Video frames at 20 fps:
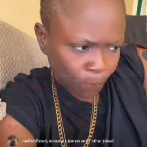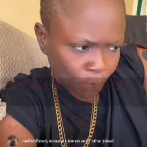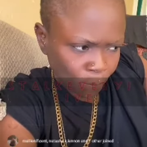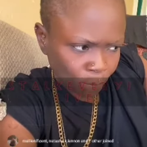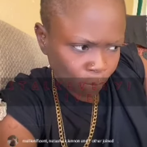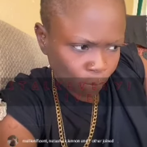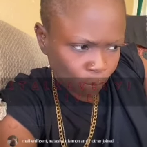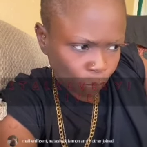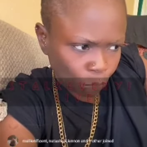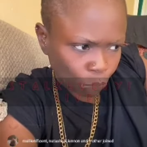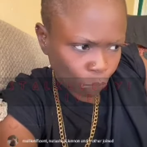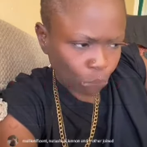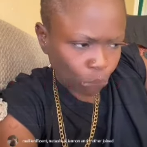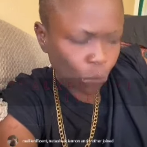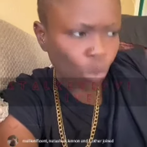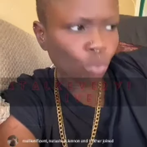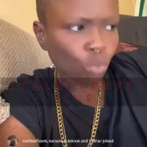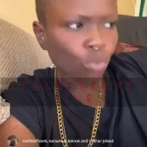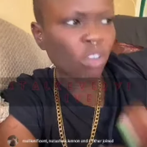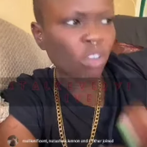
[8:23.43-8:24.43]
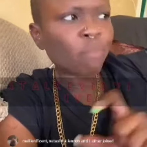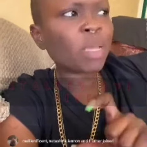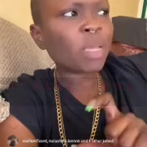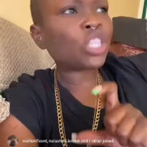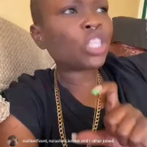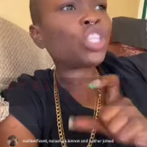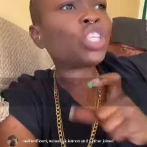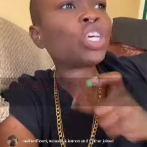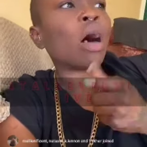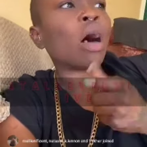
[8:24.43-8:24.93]
We've been
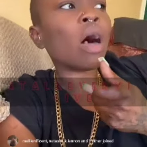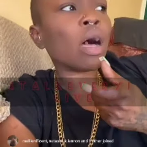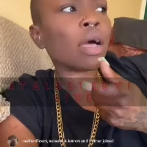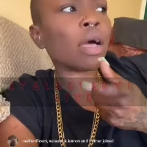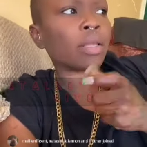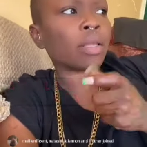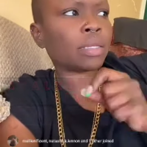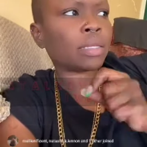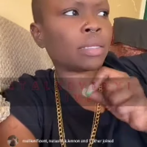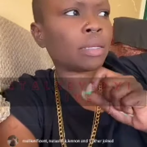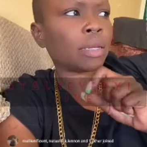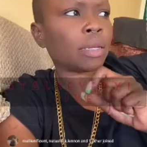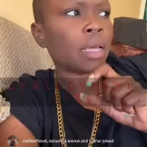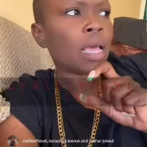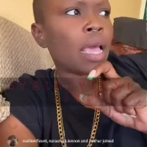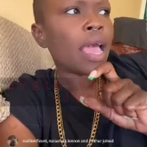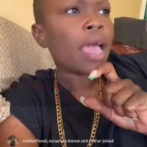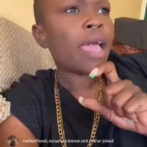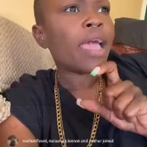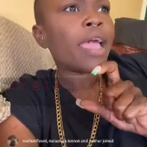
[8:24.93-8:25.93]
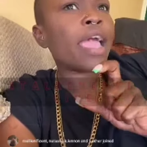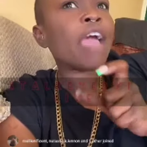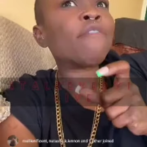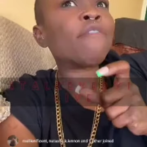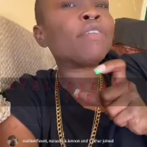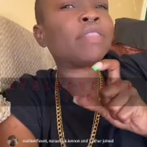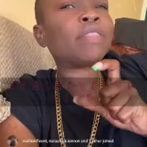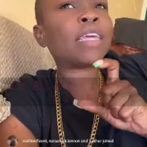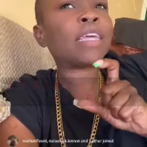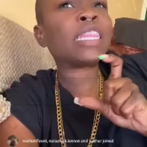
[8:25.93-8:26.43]
taught everything they've
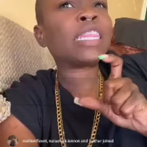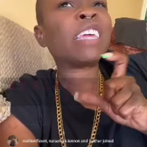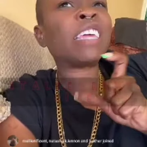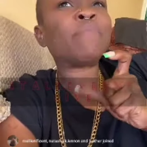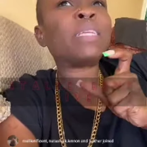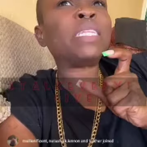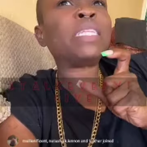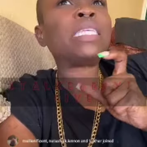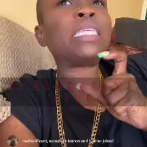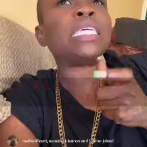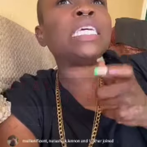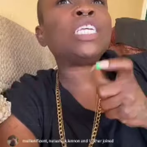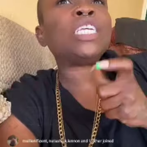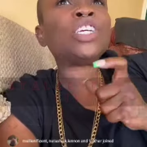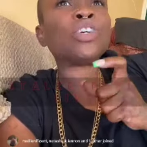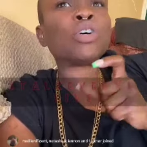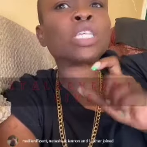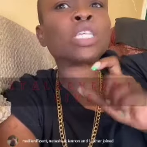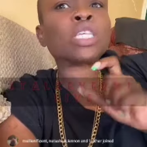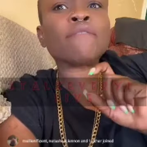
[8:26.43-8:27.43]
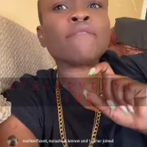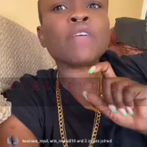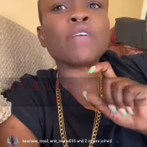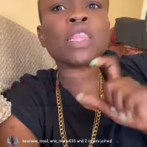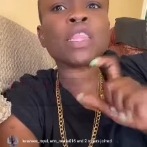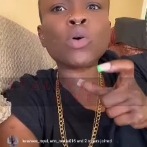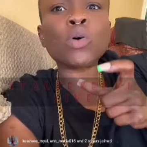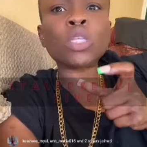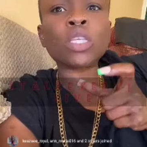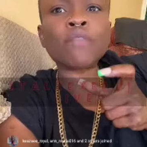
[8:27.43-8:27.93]
been teaching us, and for those of us
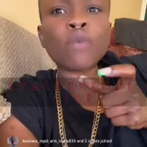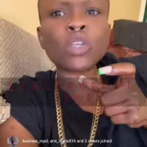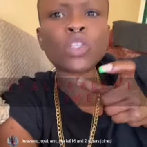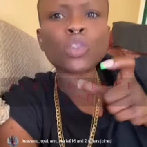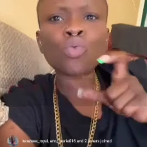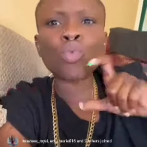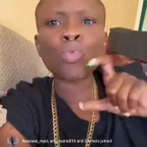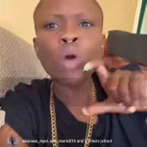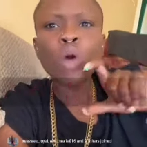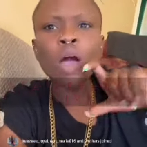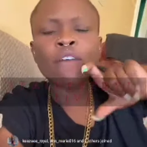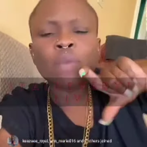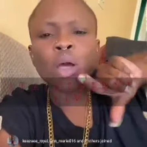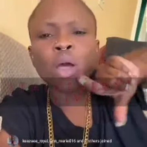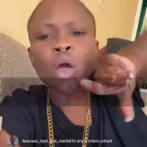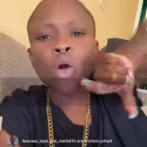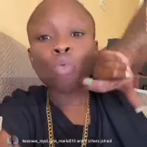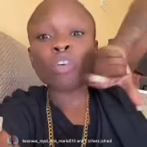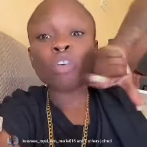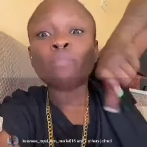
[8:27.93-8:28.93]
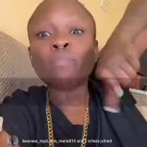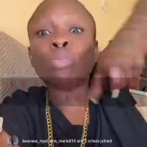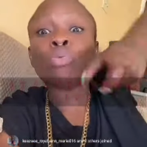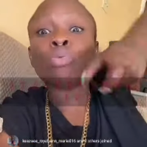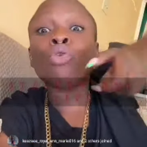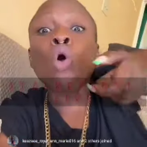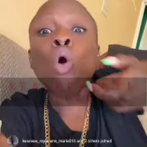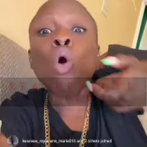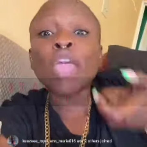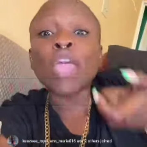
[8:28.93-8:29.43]
who have, we've broken
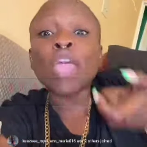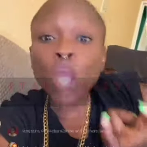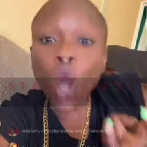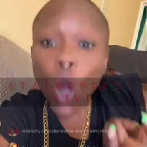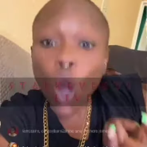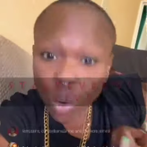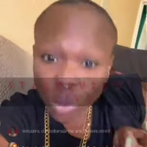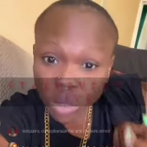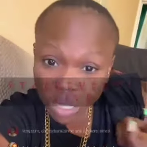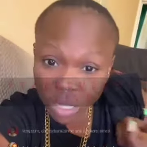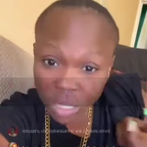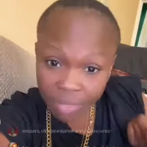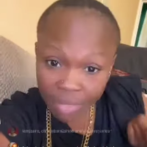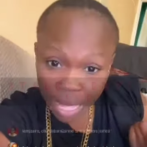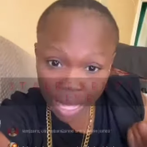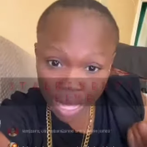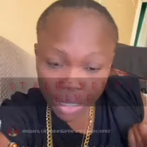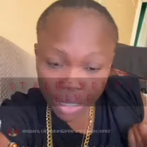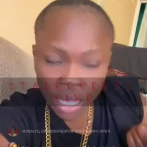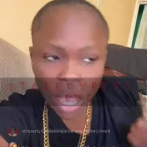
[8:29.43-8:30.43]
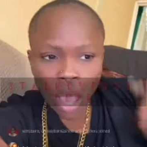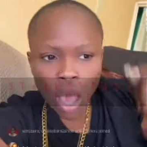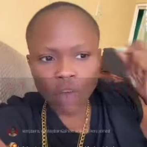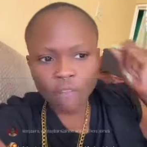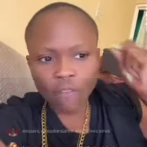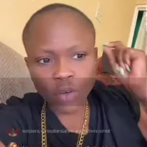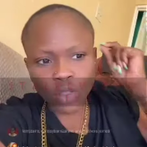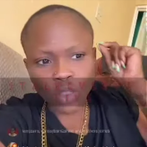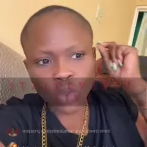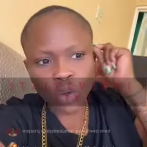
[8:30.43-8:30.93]
out of that, for those of
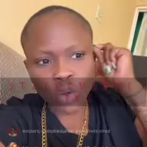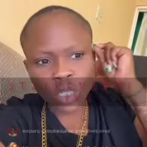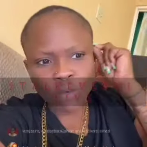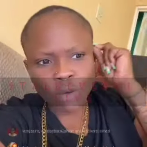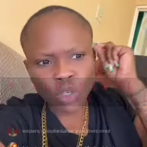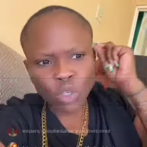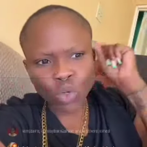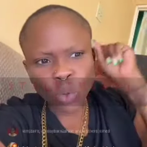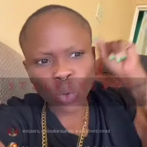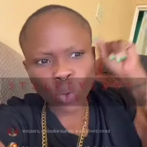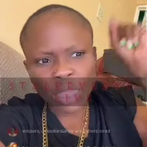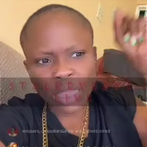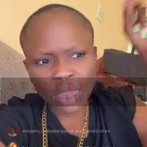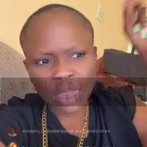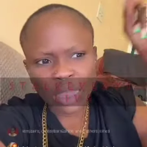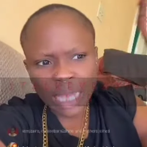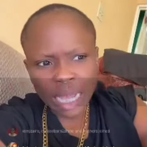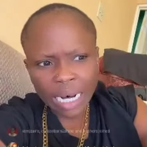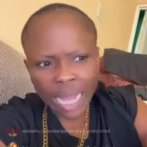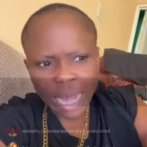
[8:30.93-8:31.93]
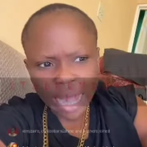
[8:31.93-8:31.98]
us who don't think like that,